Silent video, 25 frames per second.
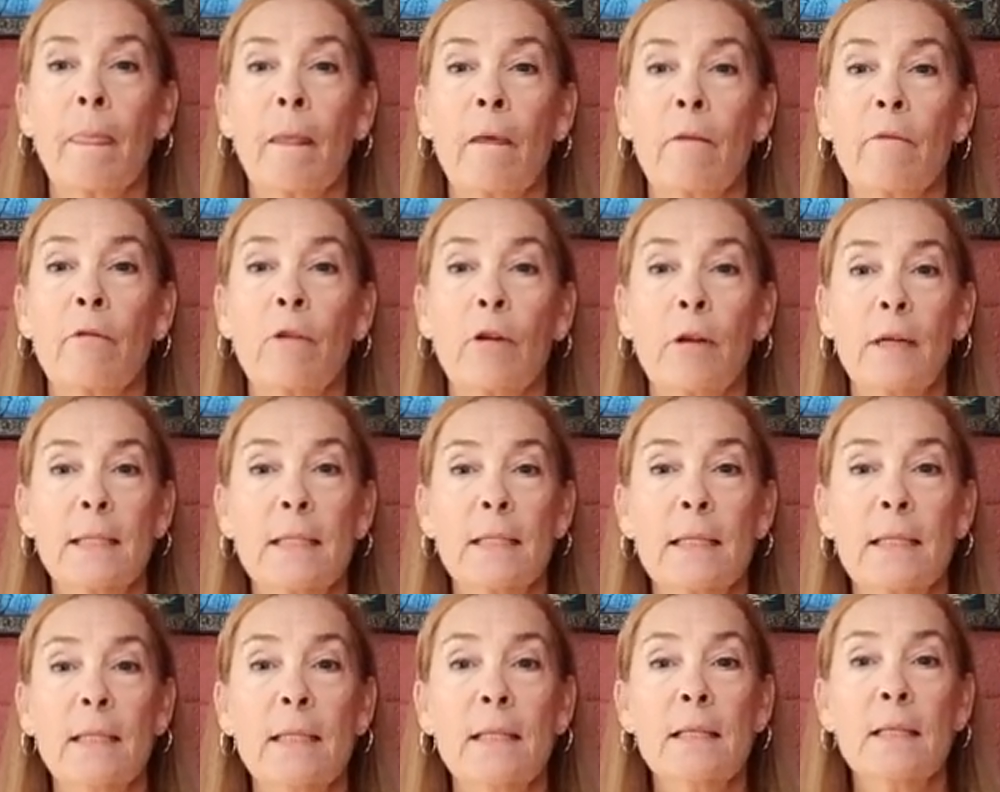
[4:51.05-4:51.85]
For
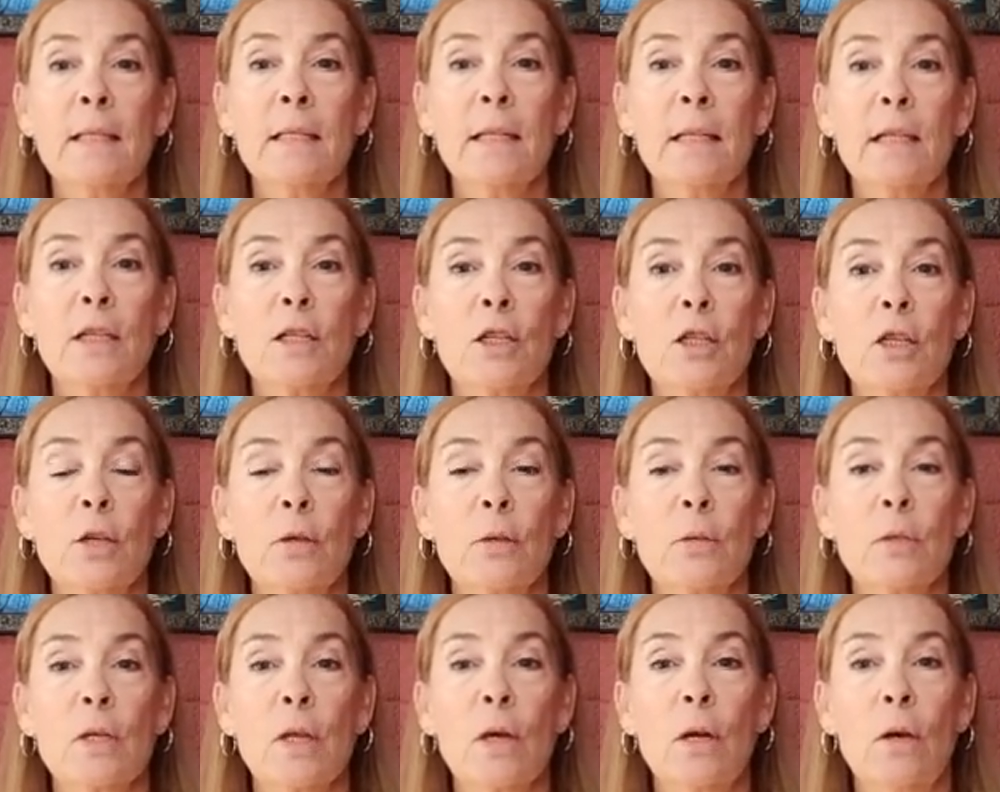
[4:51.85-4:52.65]
instance, it
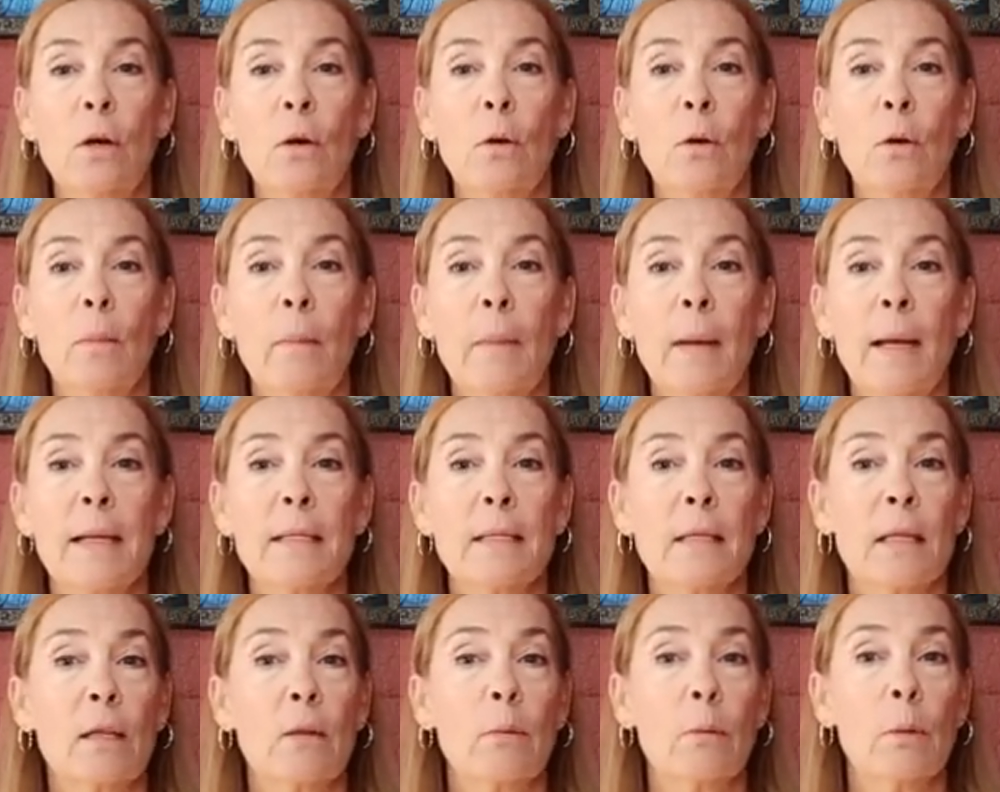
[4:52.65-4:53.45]
shows the home
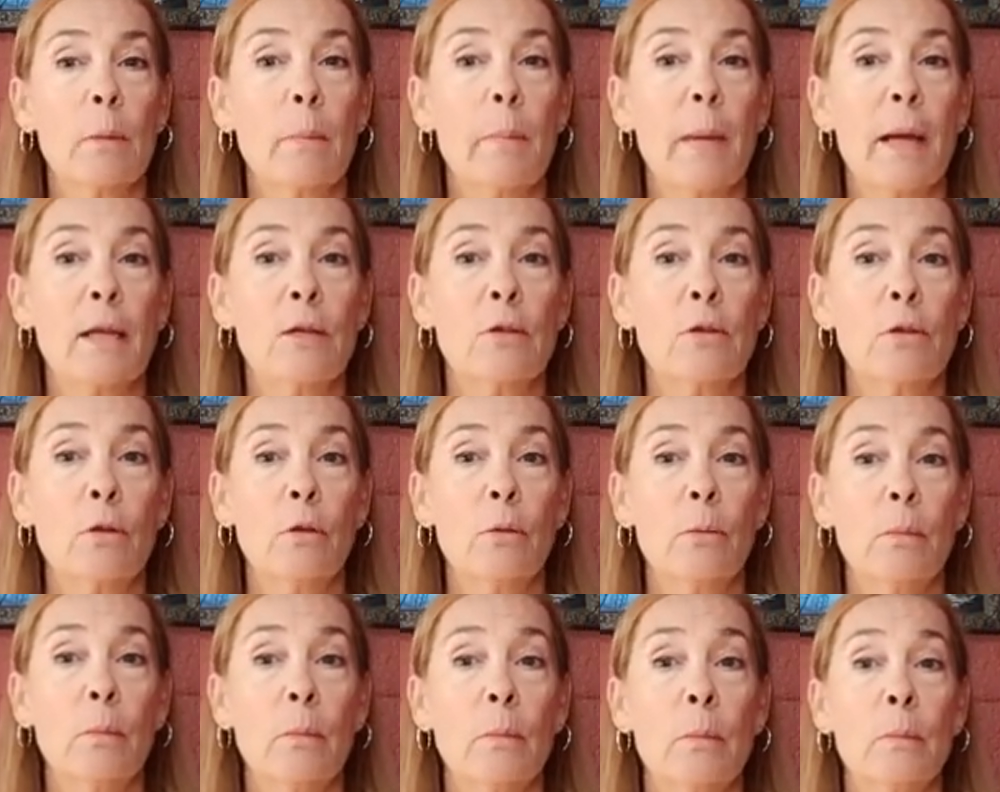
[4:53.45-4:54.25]
as a
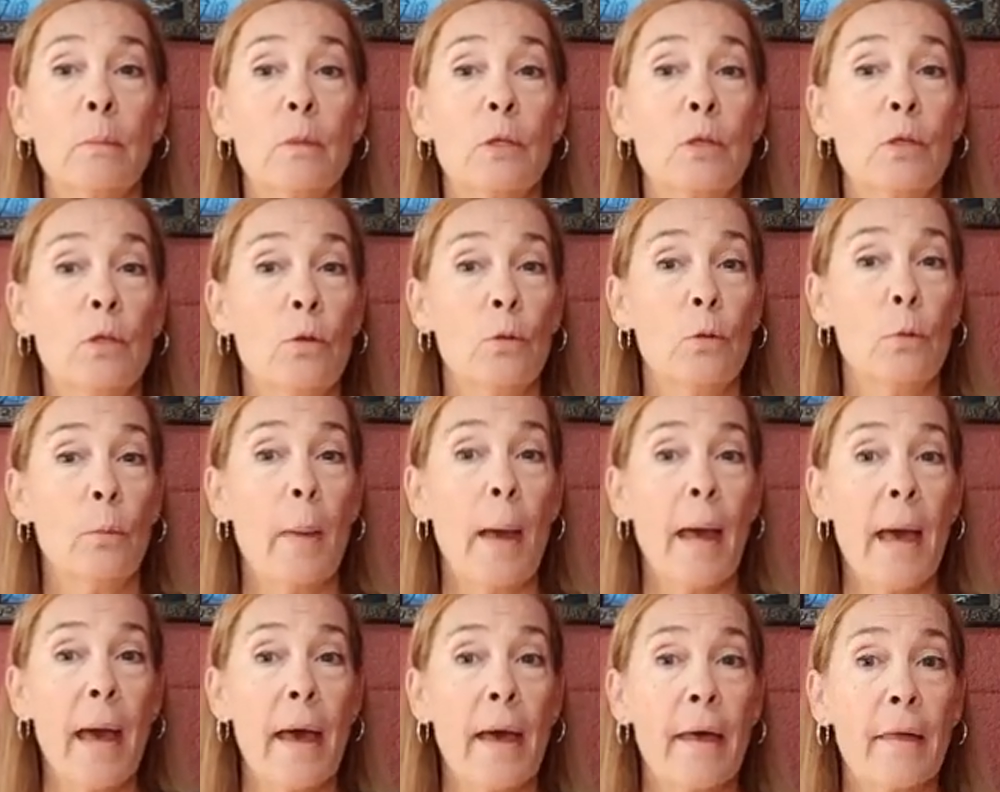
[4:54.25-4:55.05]
3-bedroom,
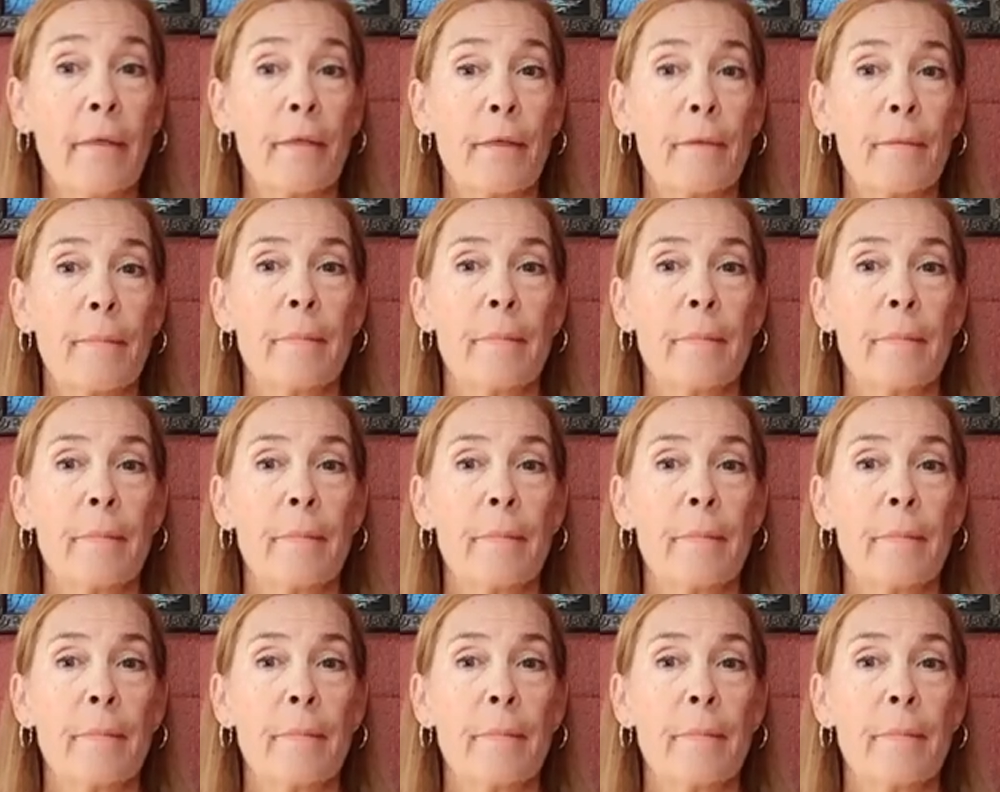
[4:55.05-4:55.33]
2-bath.